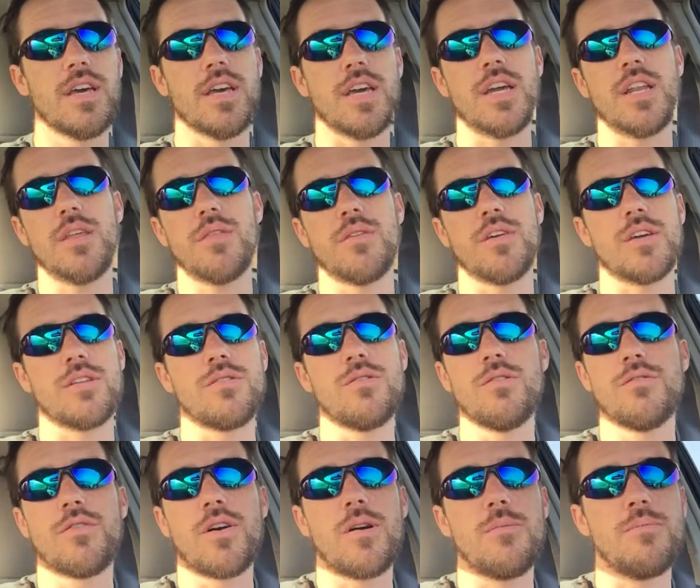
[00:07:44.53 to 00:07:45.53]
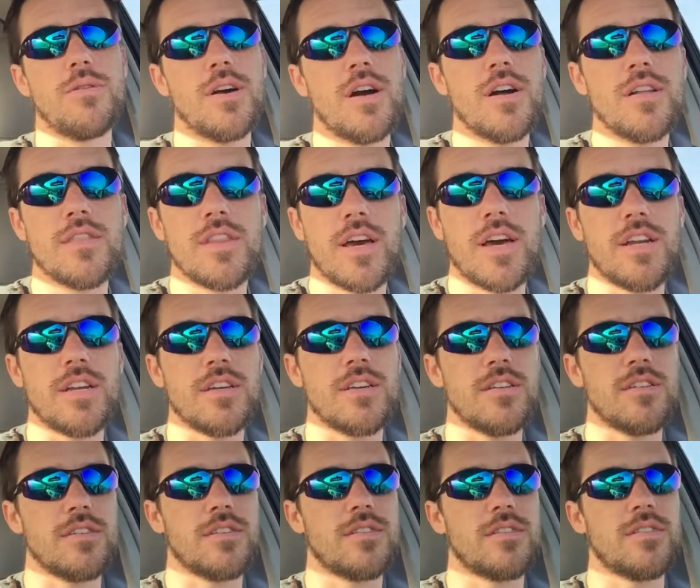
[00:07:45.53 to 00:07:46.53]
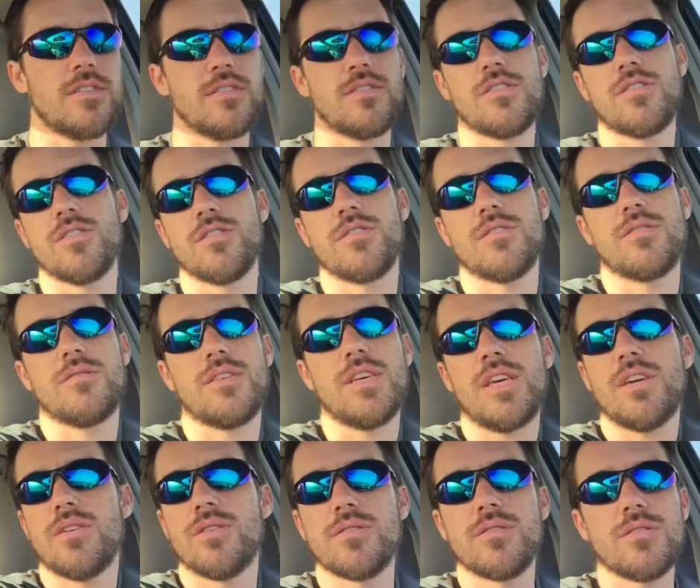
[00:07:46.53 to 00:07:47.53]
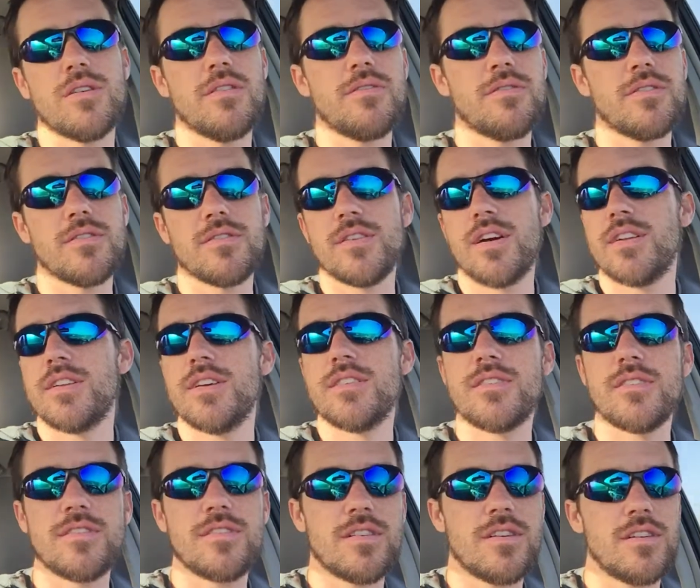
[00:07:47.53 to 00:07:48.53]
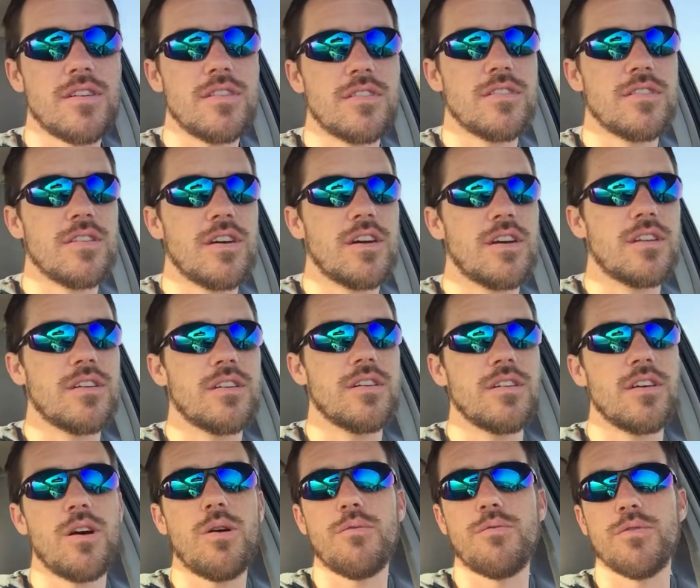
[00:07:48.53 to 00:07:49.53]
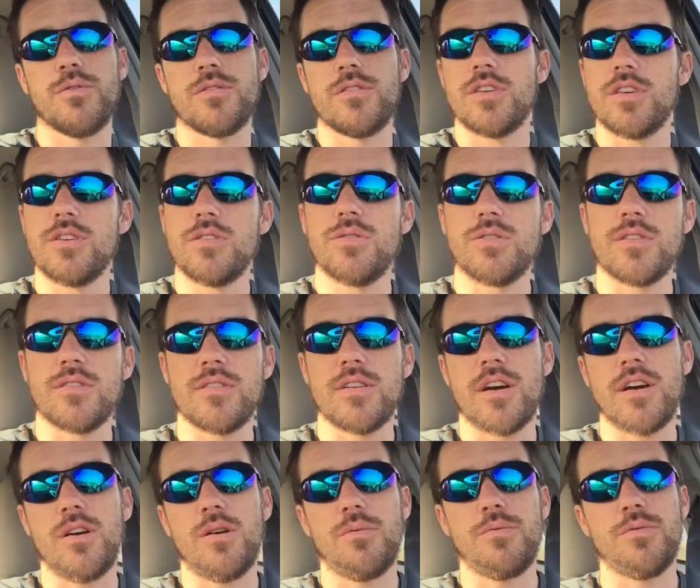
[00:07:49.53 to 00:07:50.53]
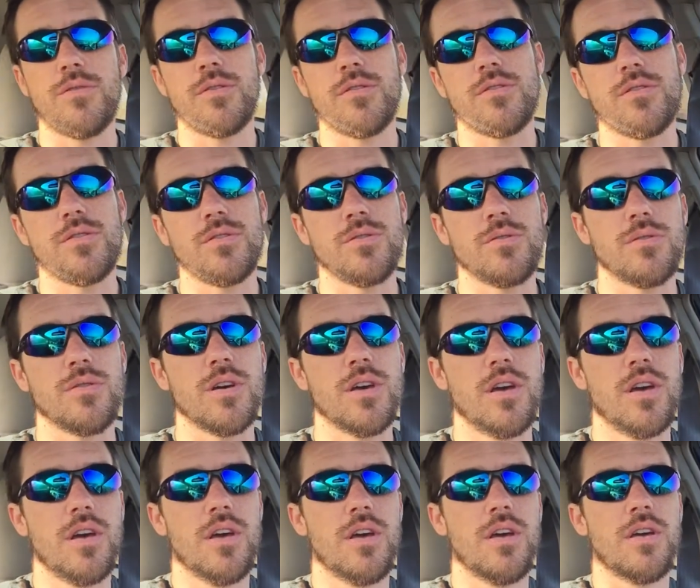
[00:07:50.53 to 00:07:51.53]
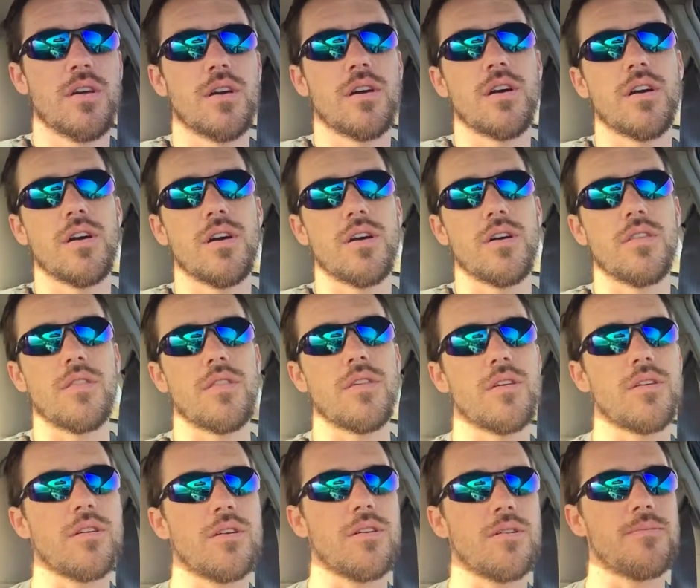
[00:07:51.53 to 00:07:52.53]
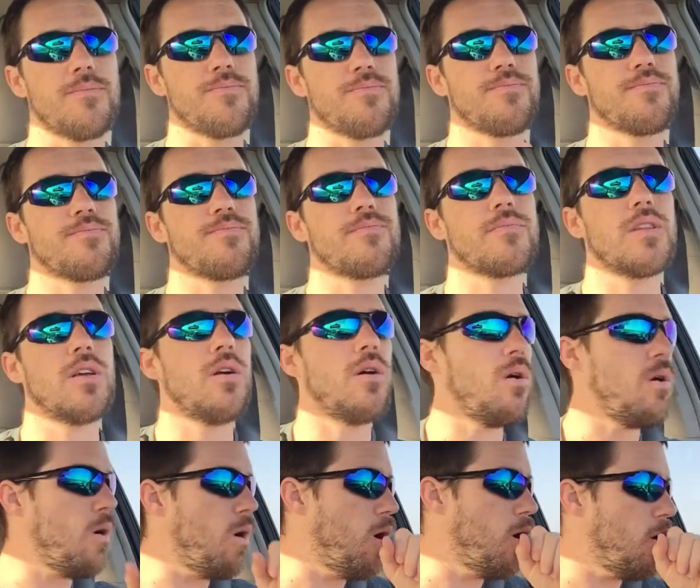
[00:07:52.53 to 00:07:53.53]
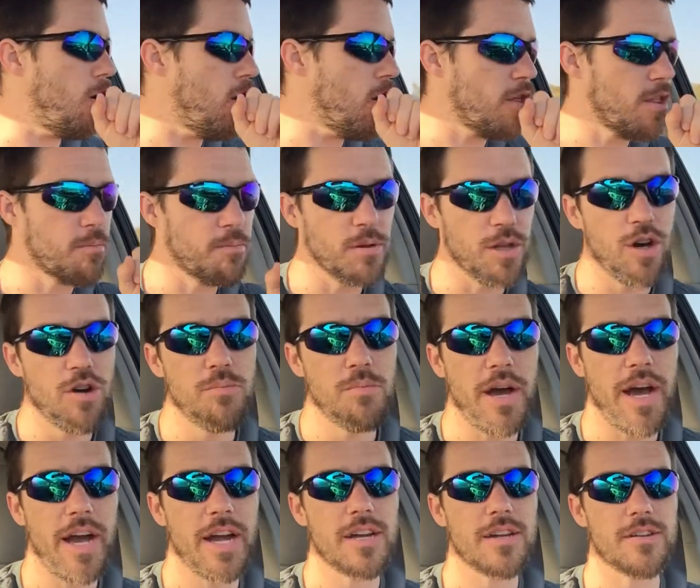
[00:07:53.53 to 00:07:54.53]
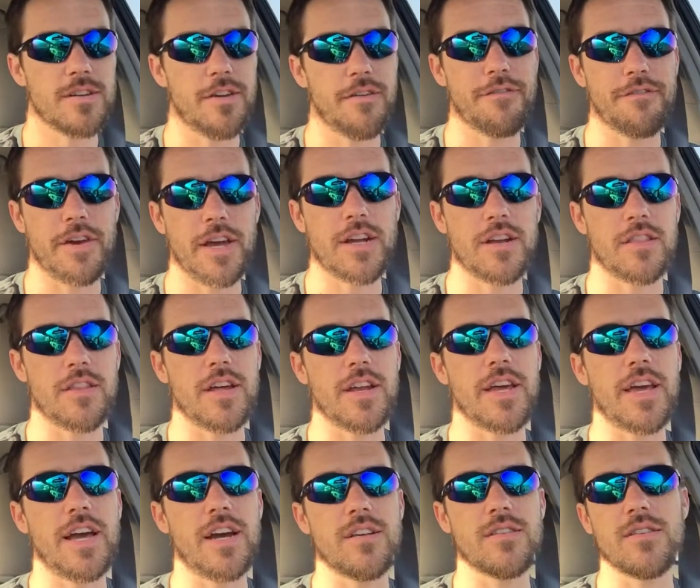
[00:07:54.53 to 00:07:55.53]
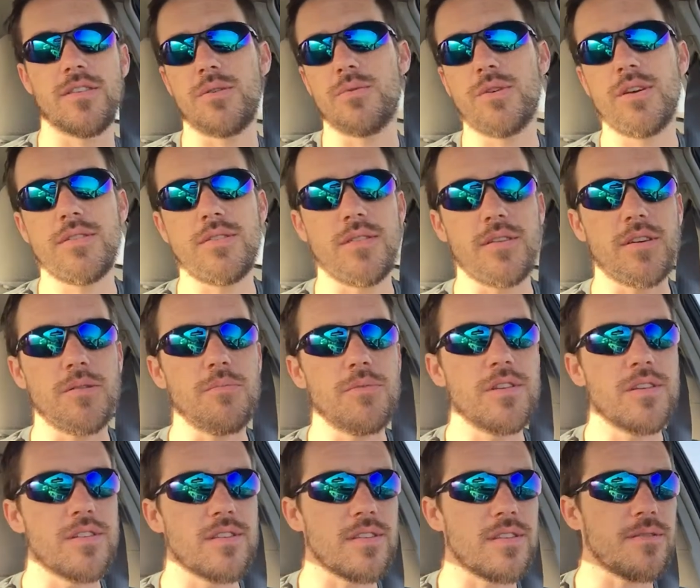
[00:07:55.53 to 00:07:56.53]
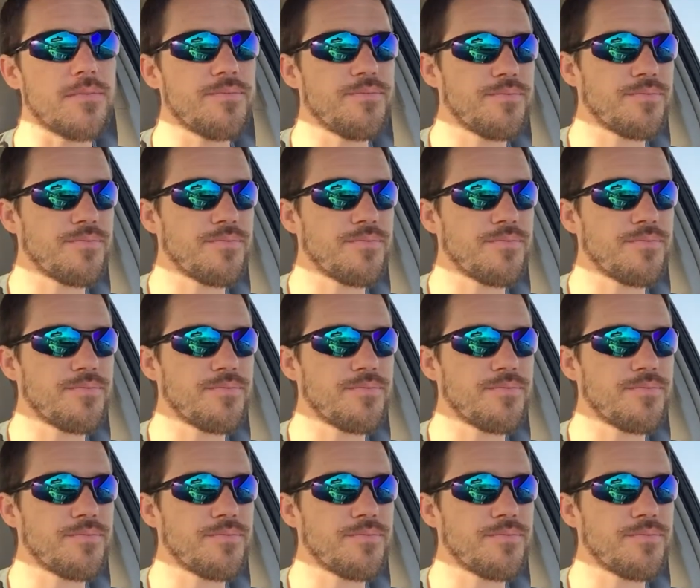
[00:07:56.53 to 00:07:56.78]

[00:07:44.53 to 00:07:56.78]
anything too far beyond that it's just ego stuff, and it's not necessary. It's not helpful to you, and it's not helpful to the the blowback effect that it has on the rest of the community.